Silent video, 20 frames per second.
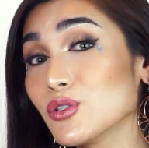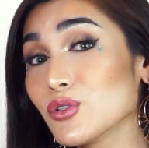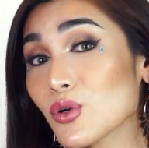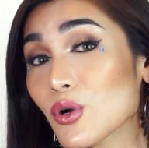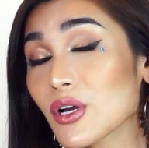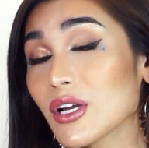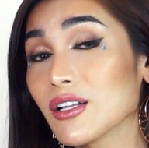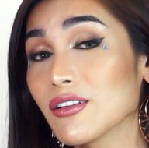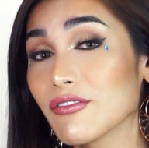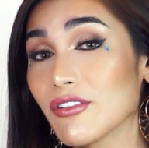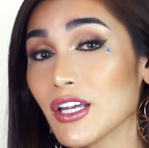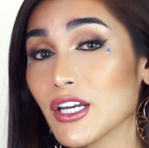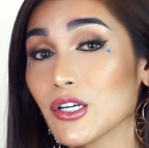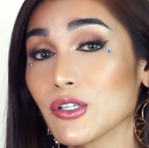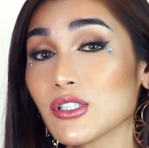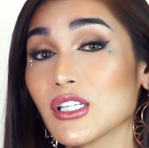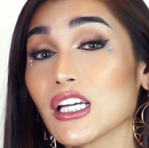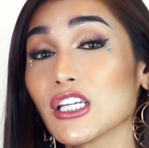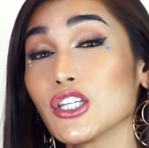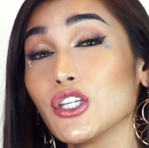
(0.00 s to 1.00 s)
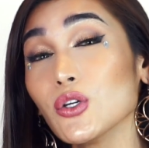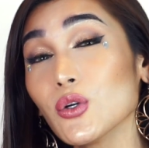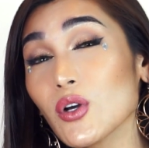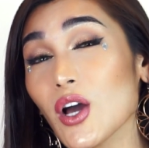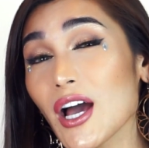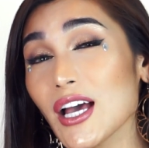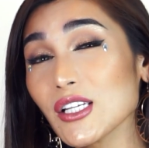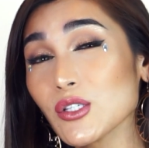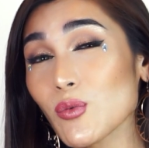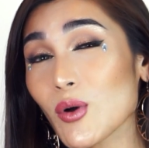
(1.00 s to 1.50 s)
tutorial videos that
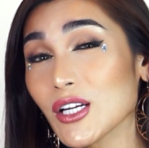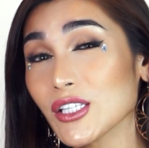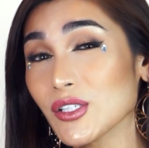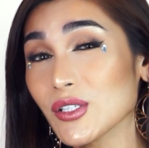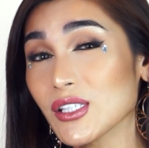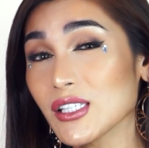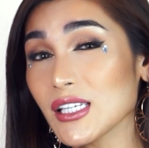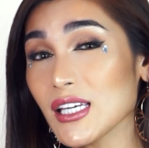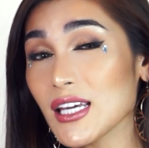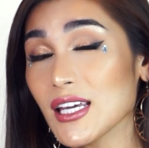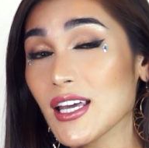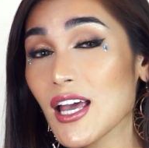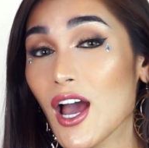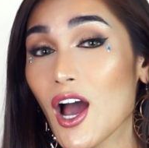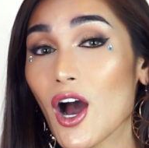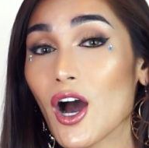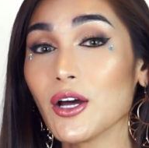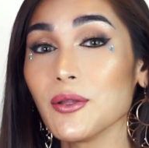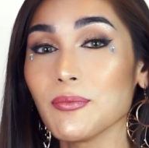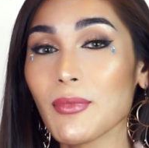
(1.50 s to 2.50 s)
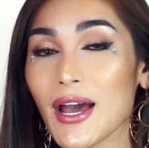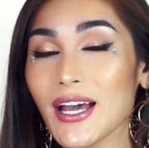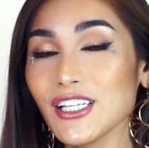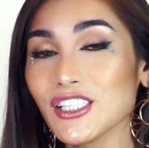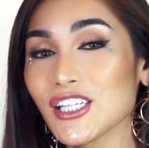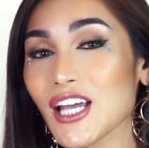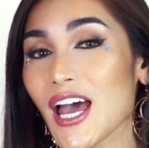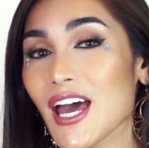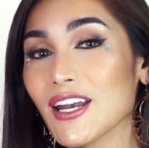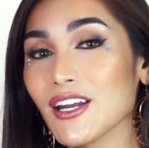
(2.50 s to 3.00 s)
you guys want to see on
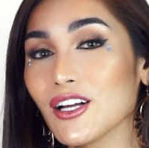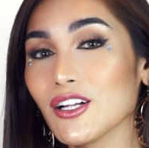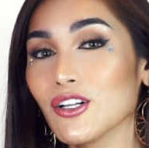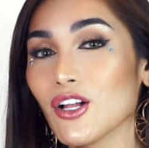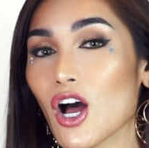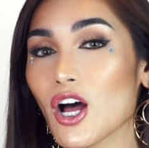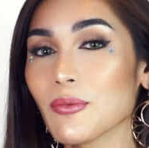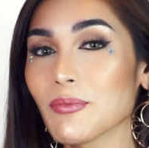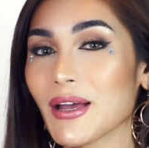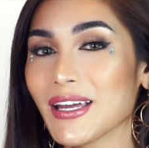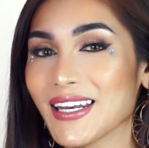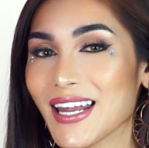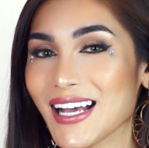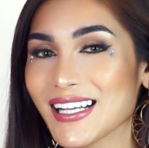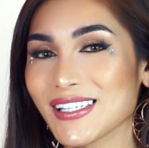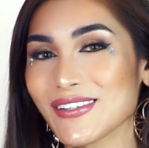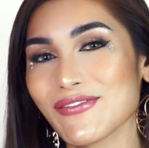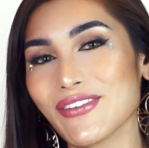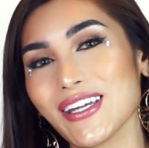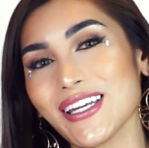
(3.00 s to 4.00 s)
my channel on my next